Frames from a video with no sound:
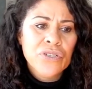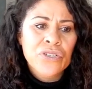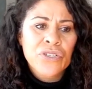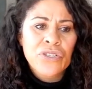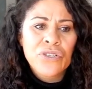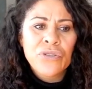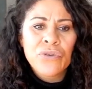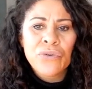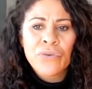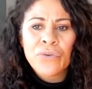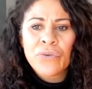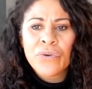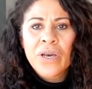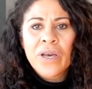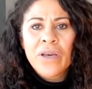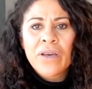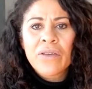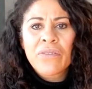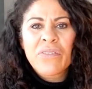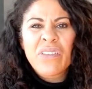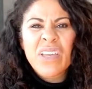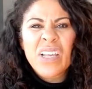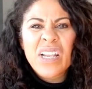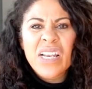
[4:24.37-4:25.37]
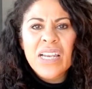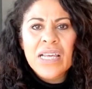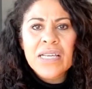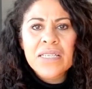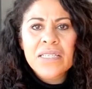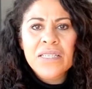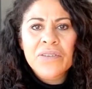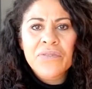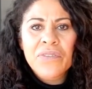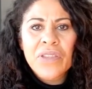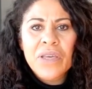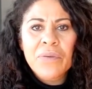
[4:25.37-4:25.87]
Do you think
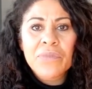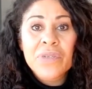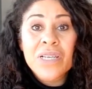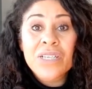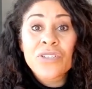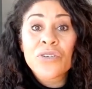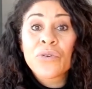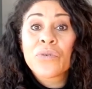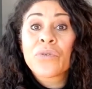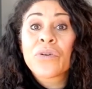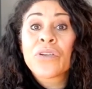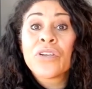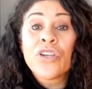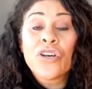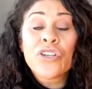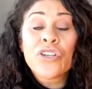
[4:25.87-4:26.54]
less of them? Does your